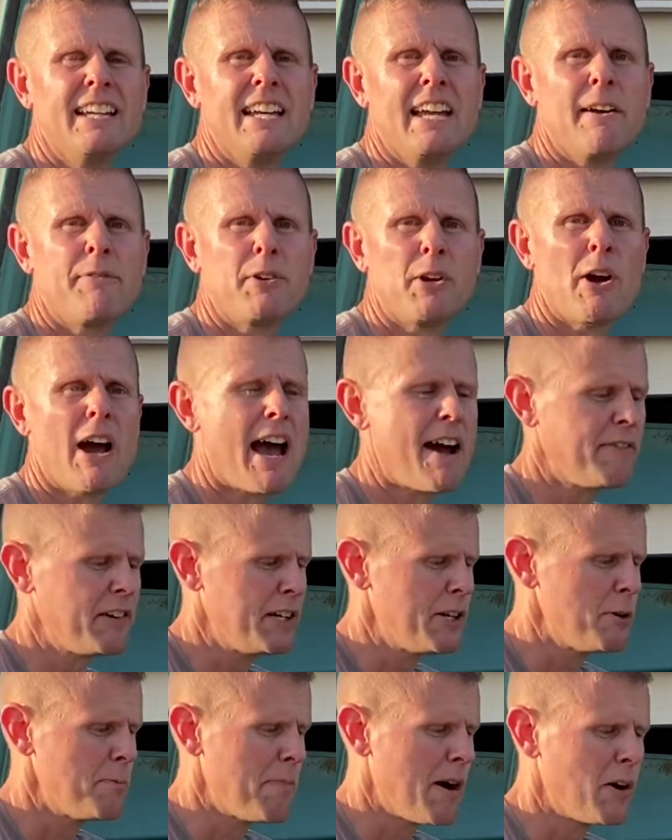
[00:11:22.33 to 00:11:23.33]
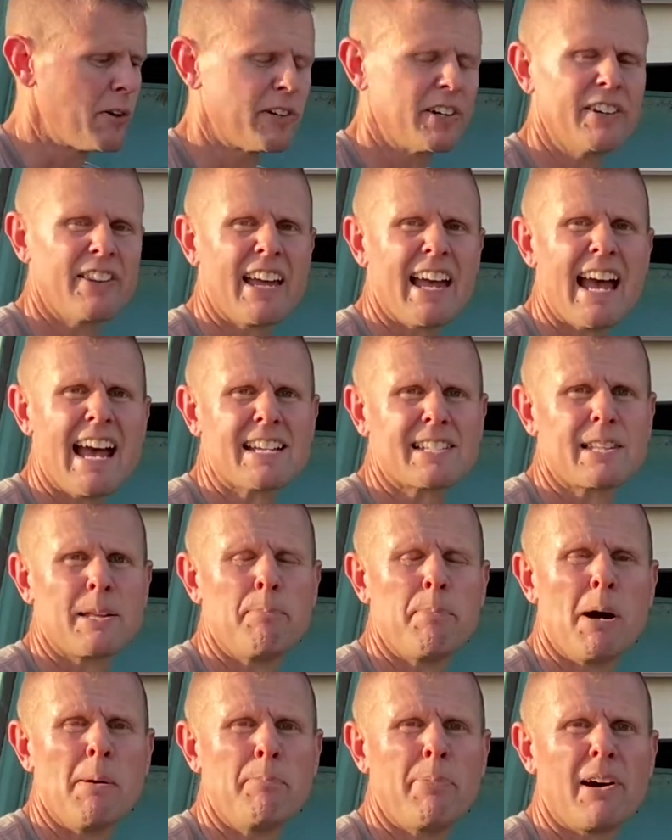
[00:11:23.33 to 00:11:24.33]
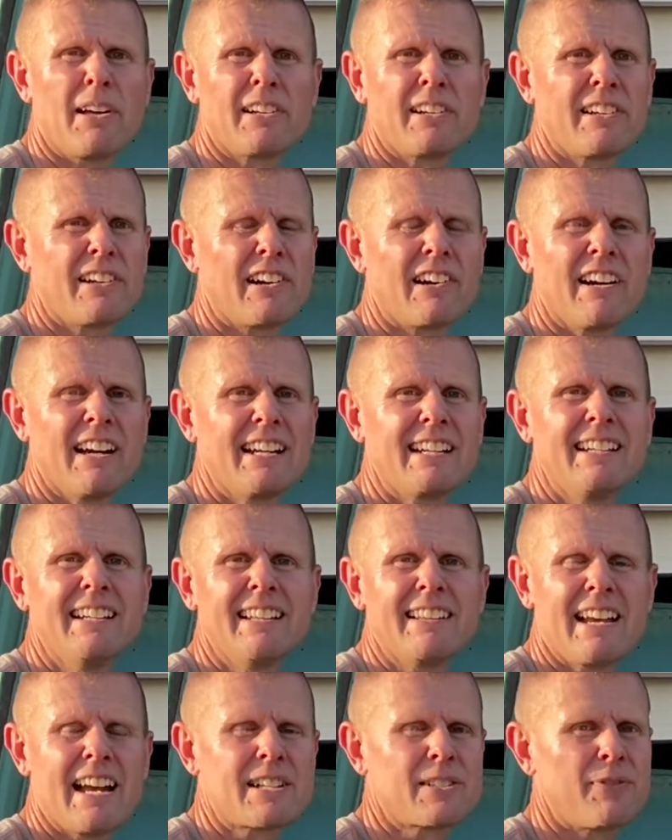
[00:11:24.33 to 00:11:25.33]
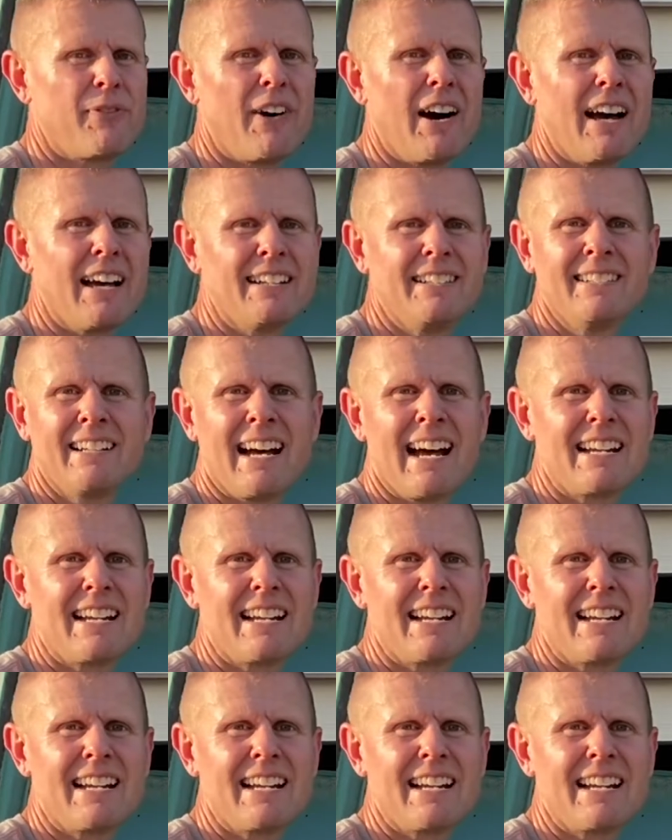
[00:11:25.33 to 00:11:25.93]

If you have a new motor that has the pump on it already, that's fine.